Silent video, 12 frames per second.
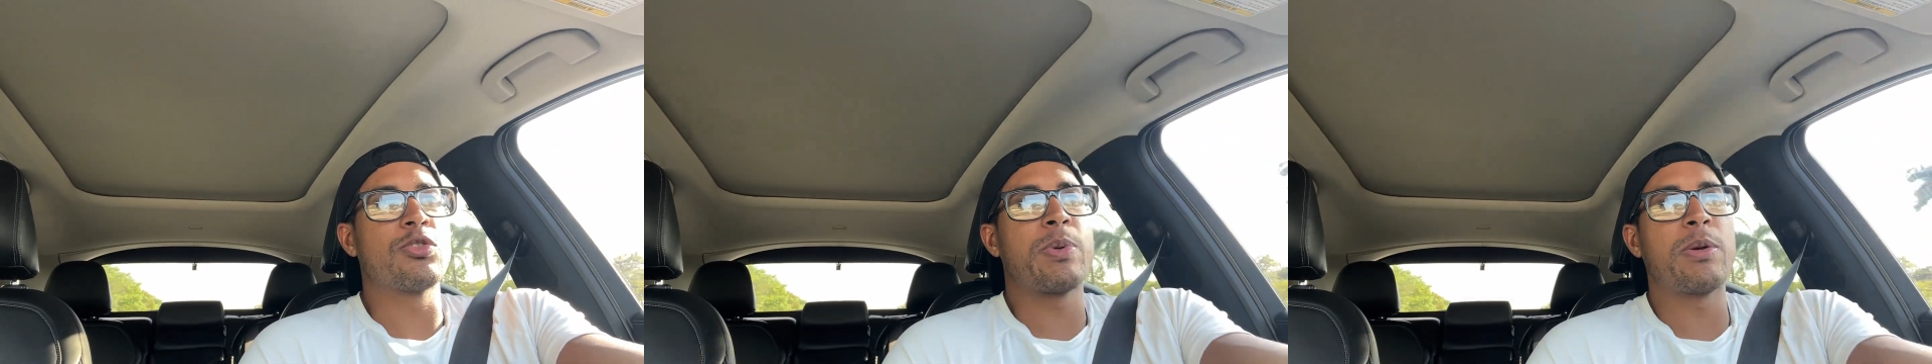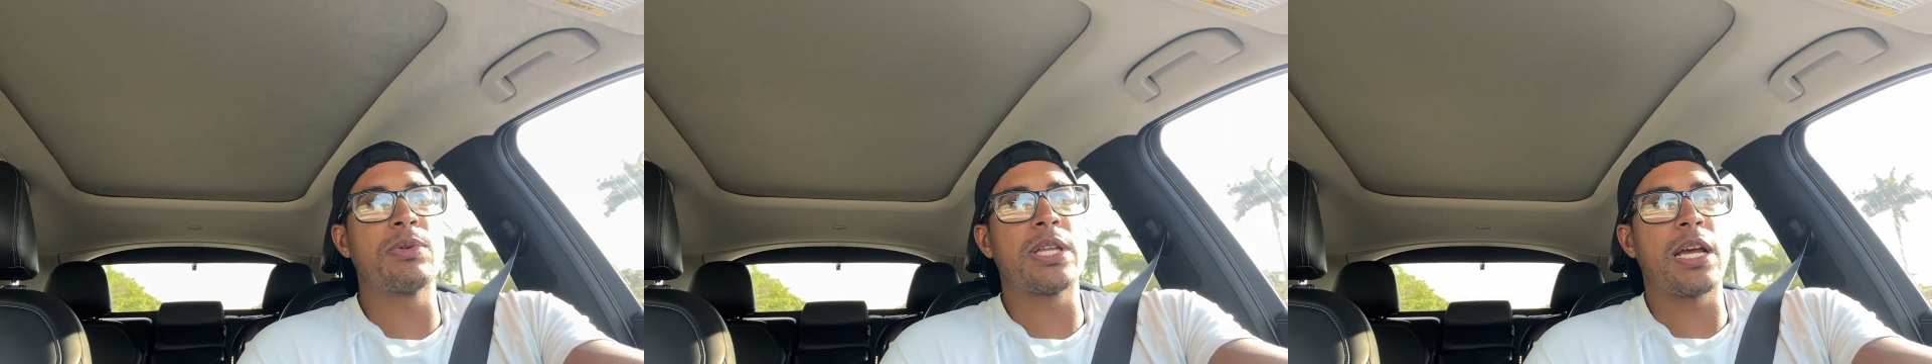
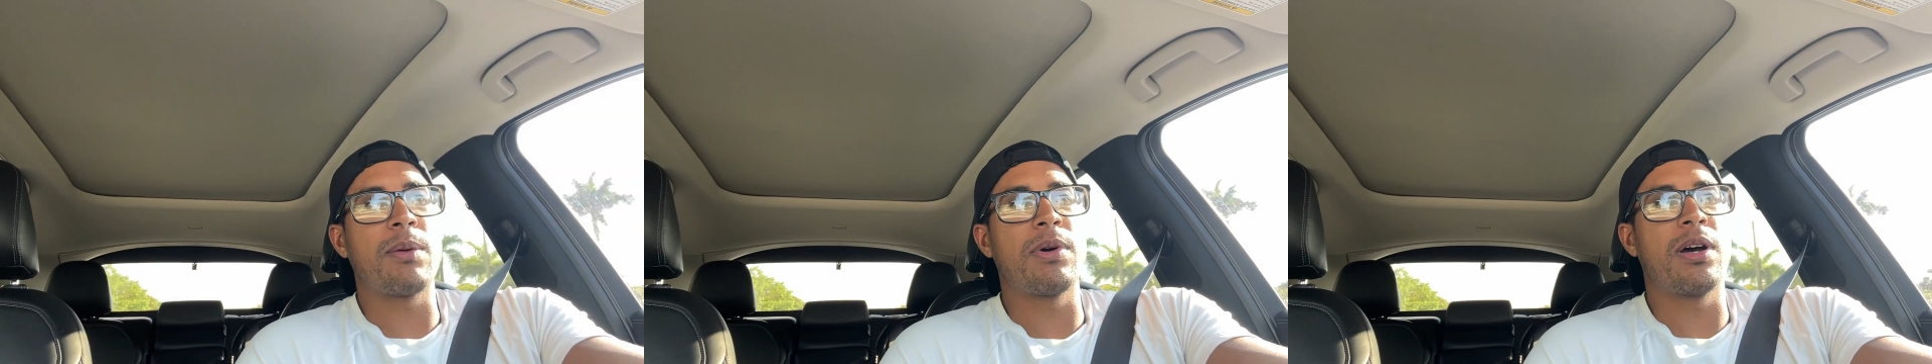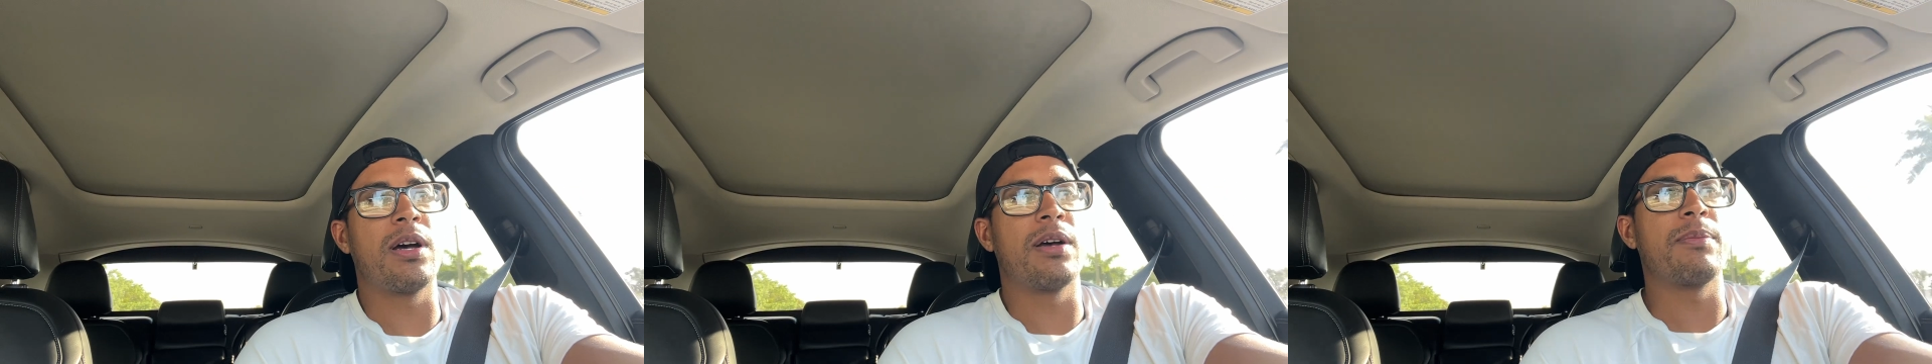people think I'm
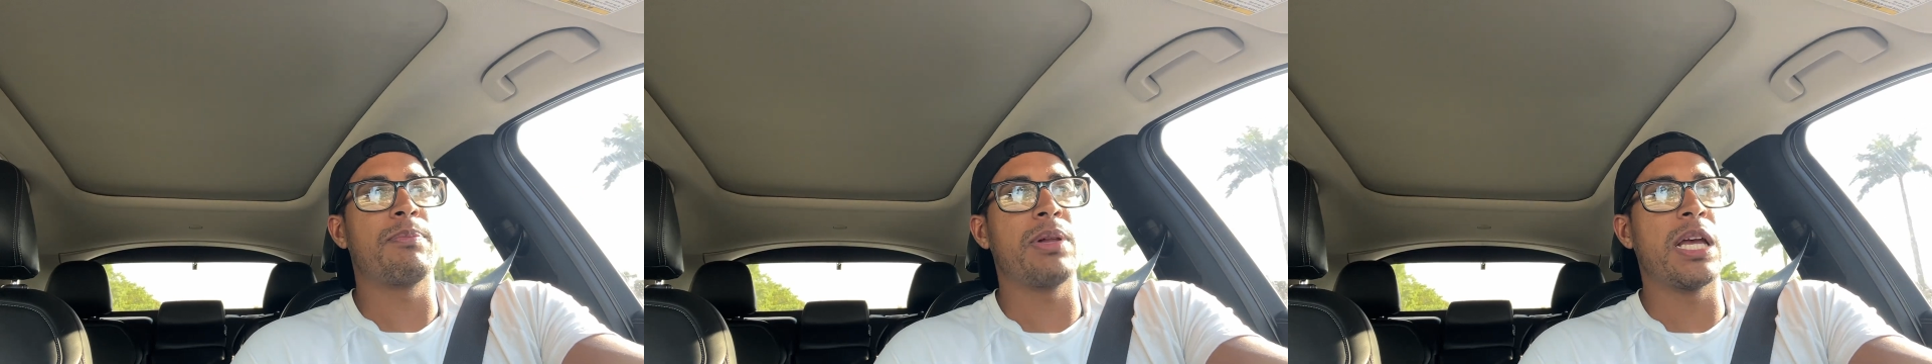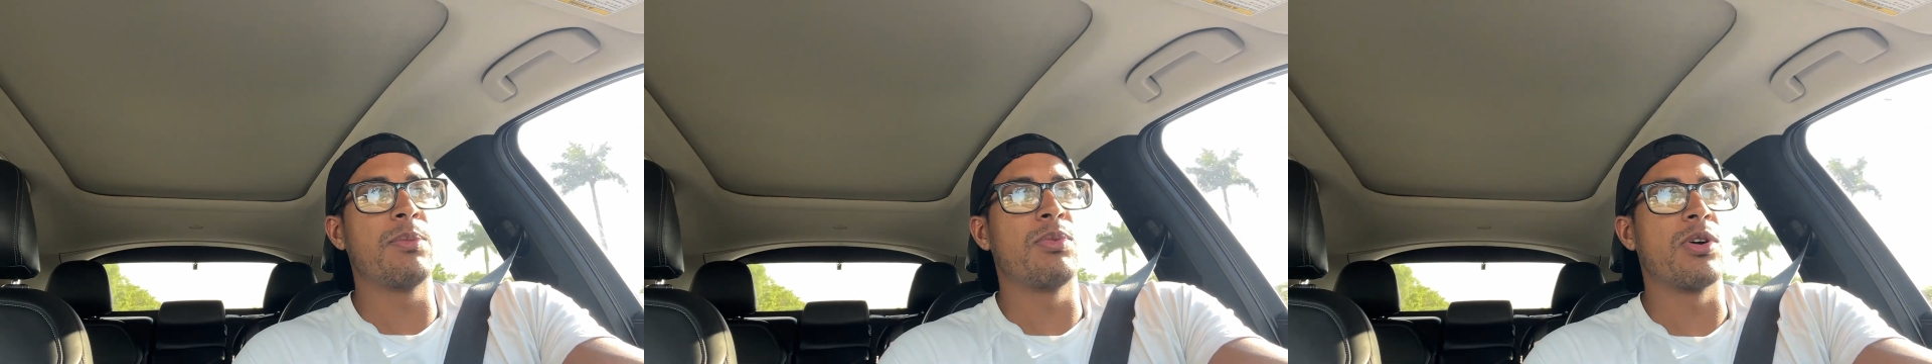a
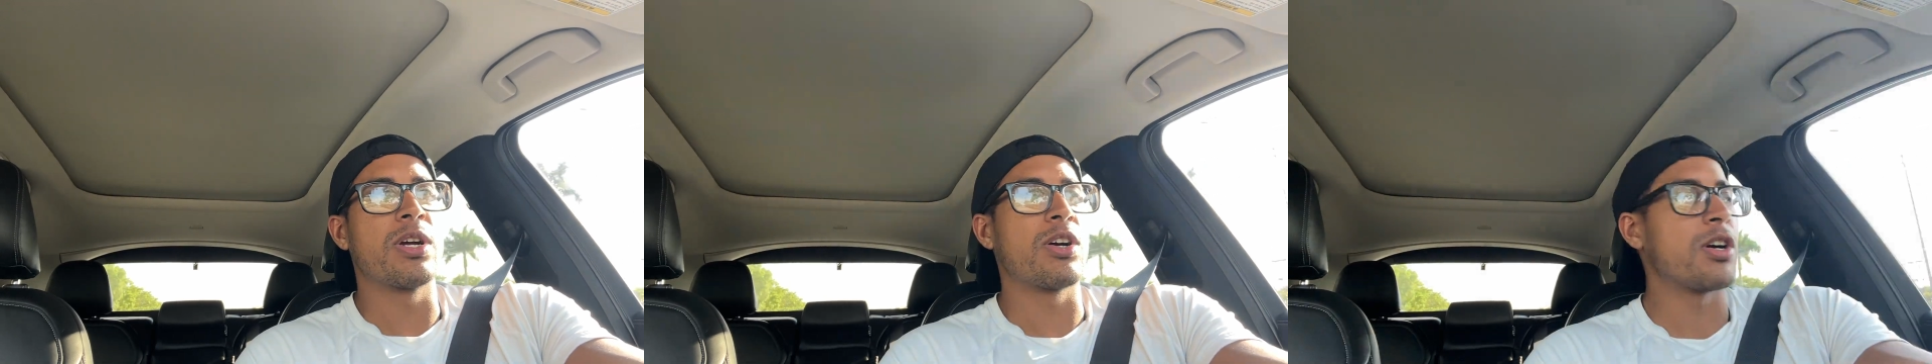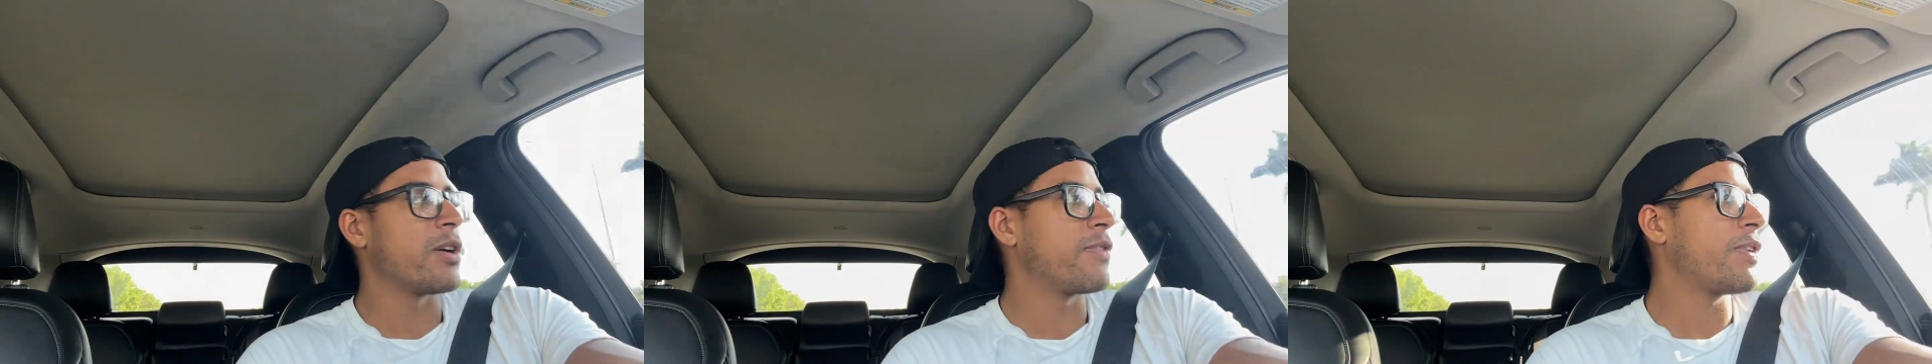playboy
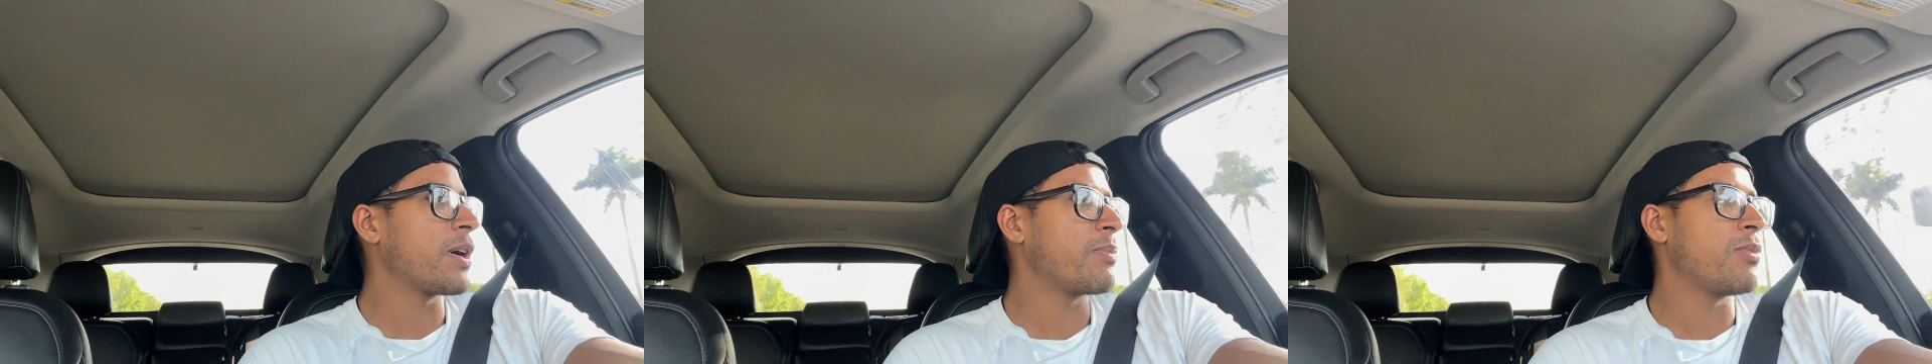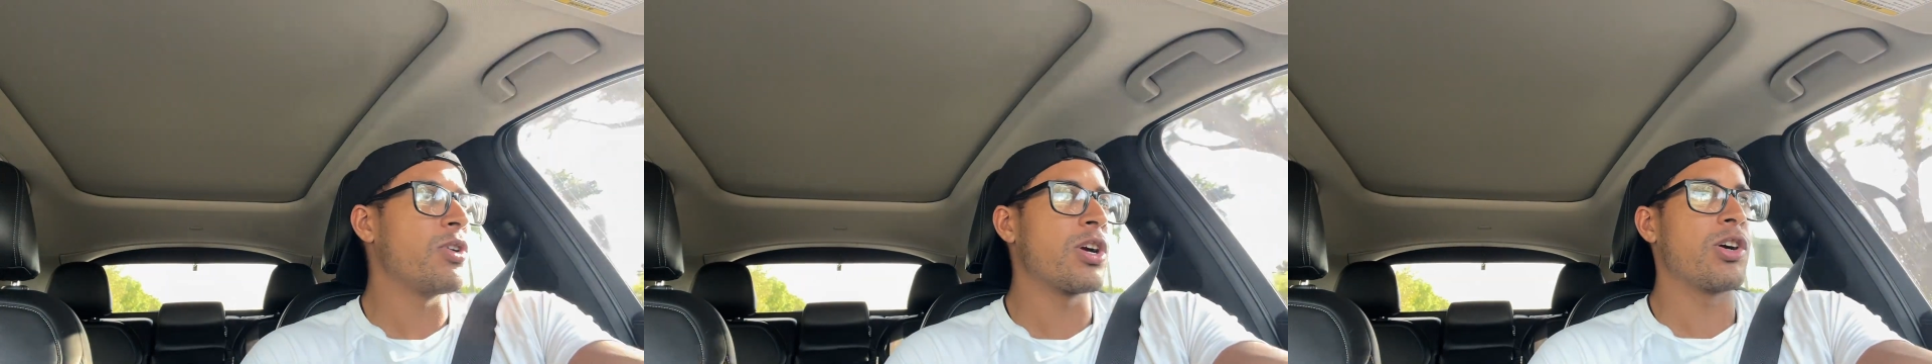or a
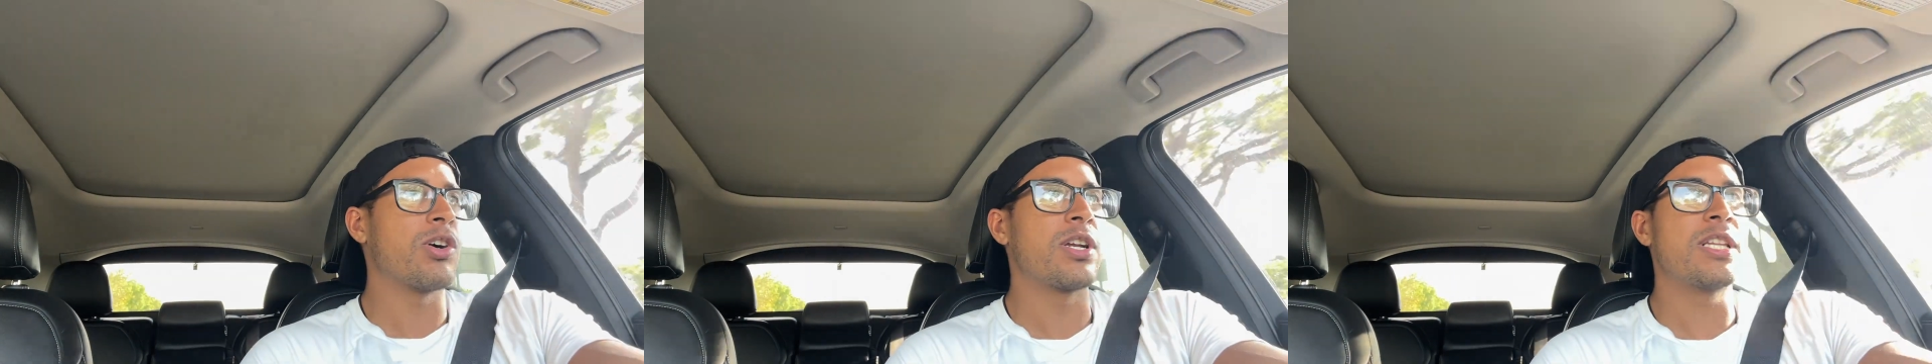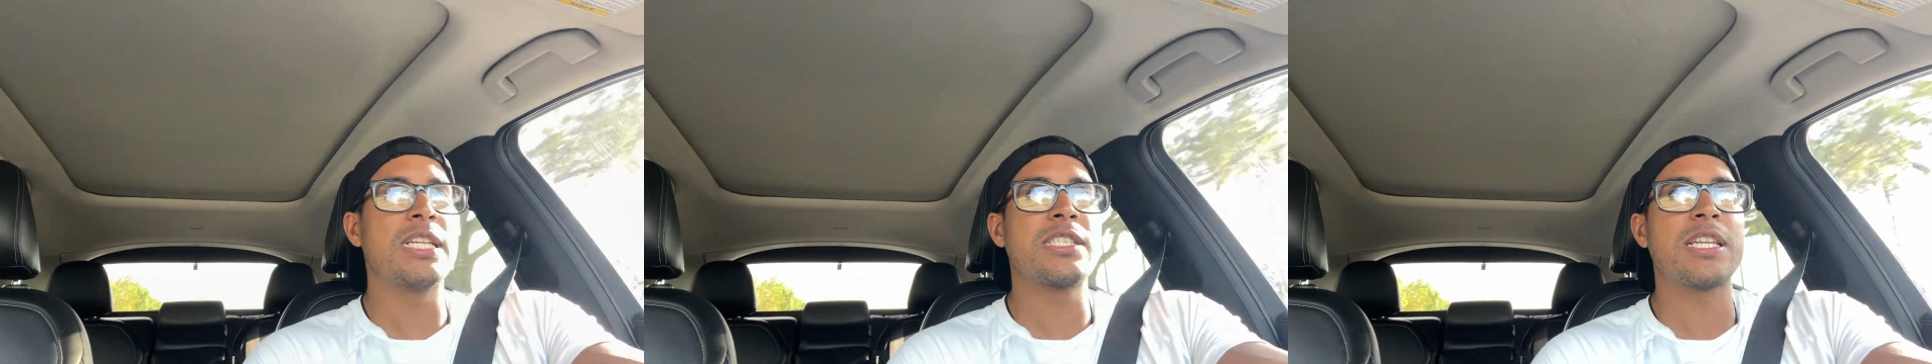fuckboy or
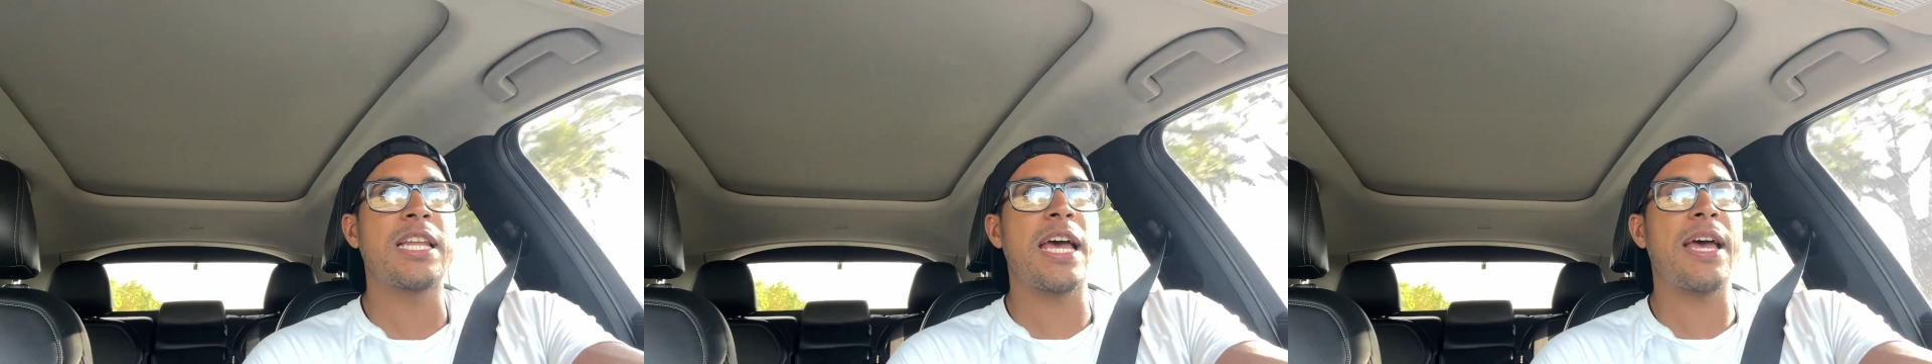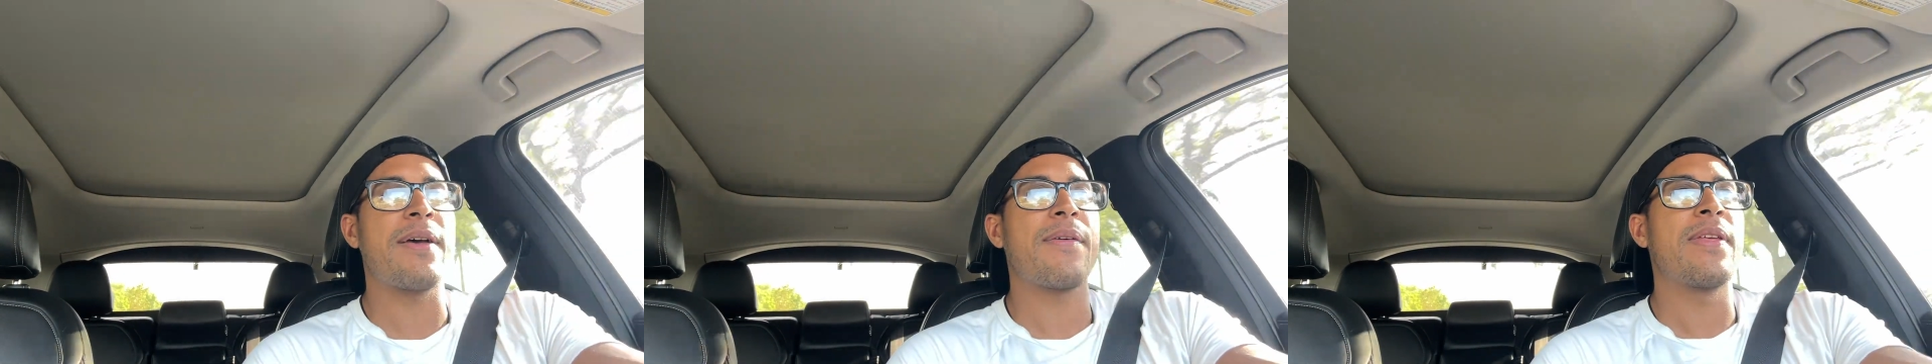this and that.